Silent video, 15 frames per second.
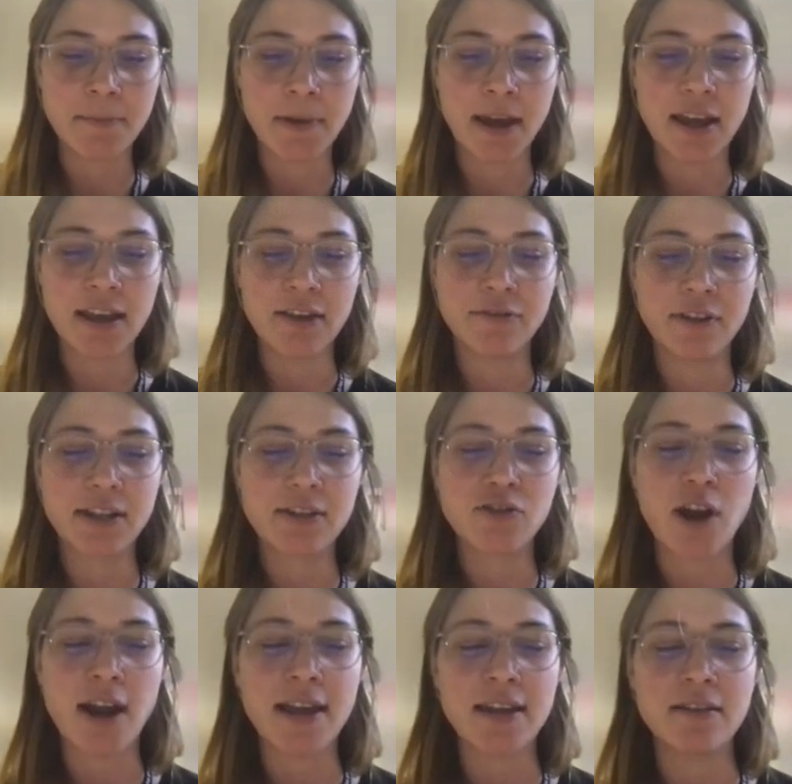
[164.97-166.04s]
but if we
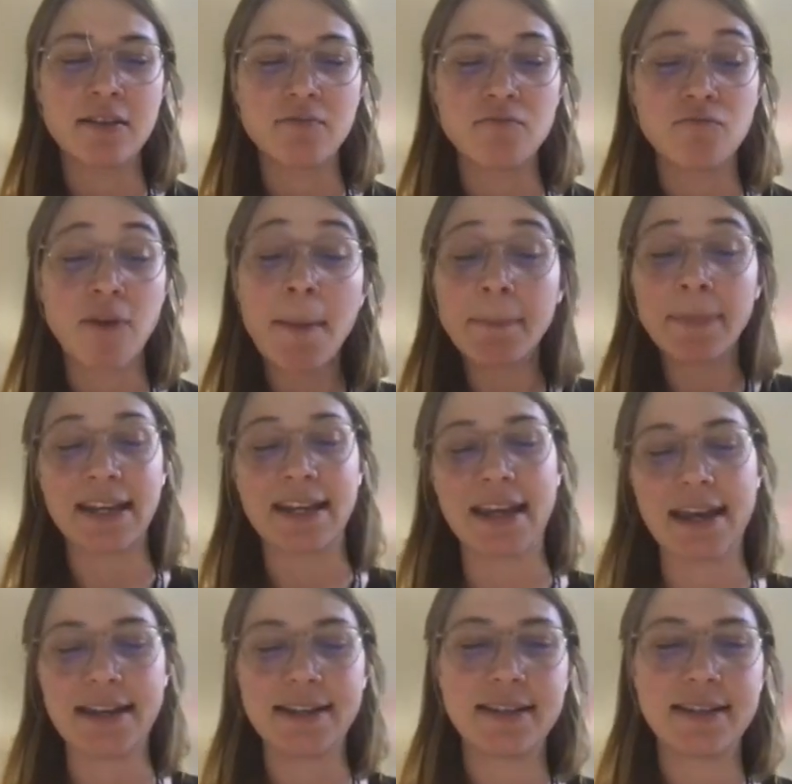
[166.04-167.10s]
try and
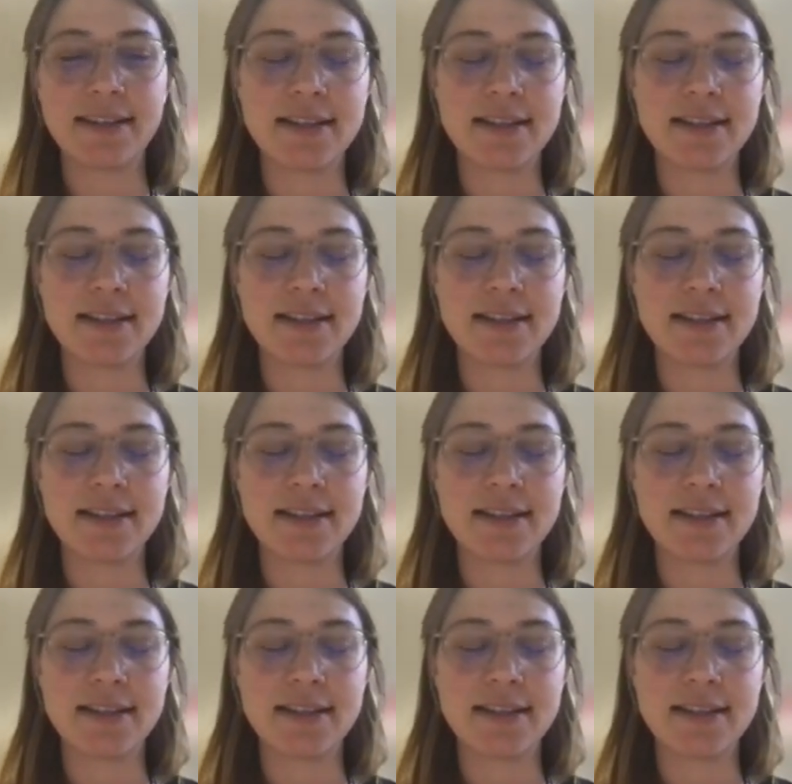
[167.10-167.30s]
replicate